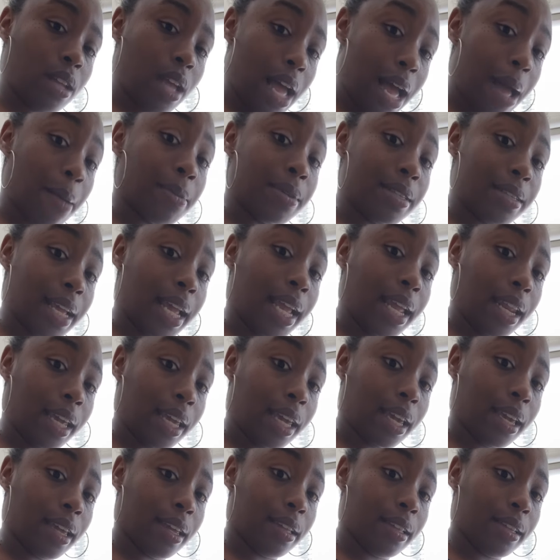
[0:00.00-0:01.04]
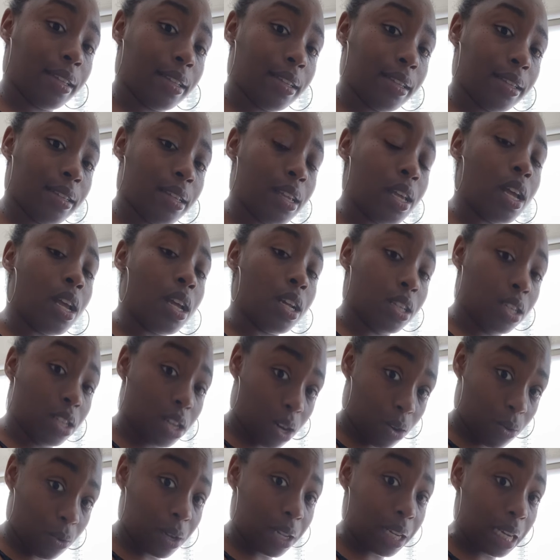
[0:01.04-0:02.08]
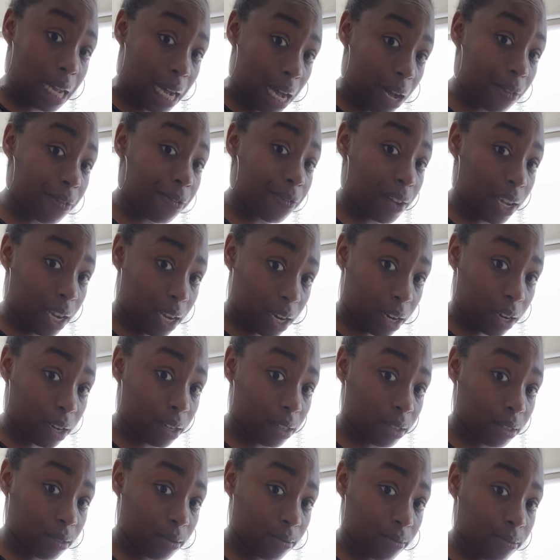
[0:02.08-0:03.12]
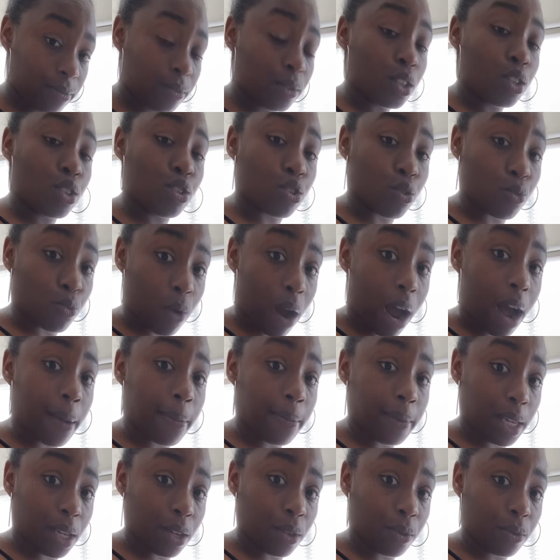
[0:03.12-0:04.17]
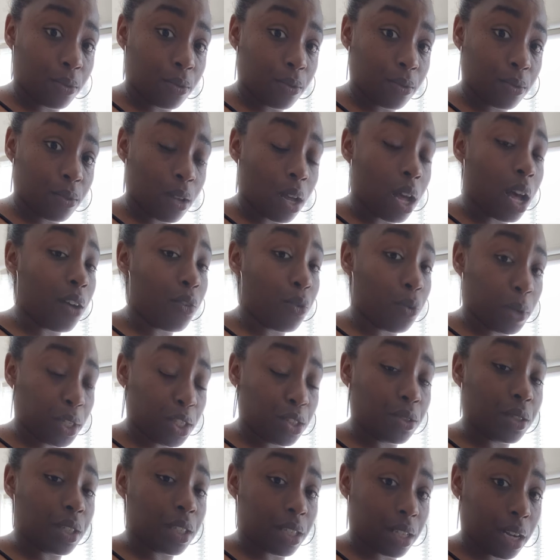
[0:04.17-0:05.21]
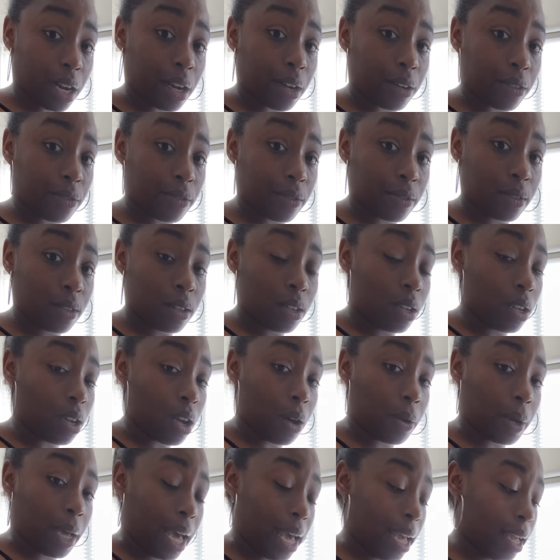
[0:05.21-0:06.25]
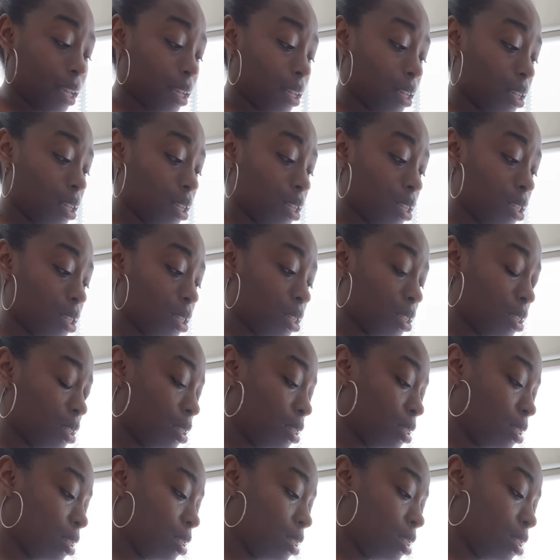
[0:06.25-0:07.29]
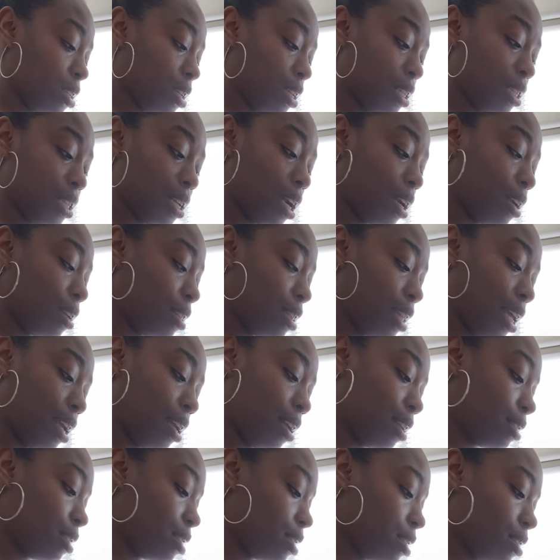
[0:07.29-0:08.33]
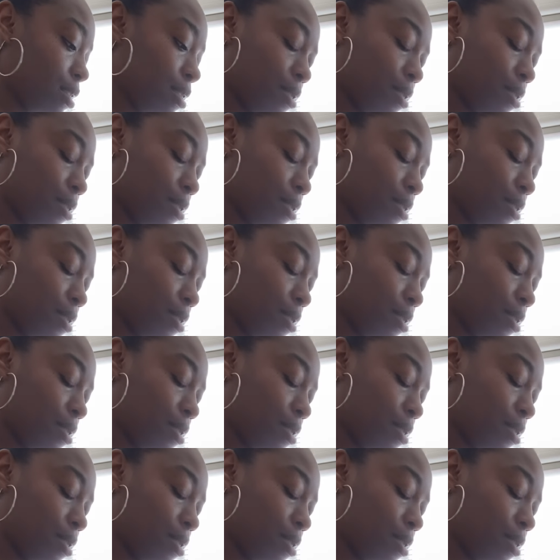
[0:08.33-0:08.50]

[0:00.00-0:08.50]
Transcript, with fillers: I'm going to say it again. Don't allow fear to rob you of what you deserve. Okay? Certain things,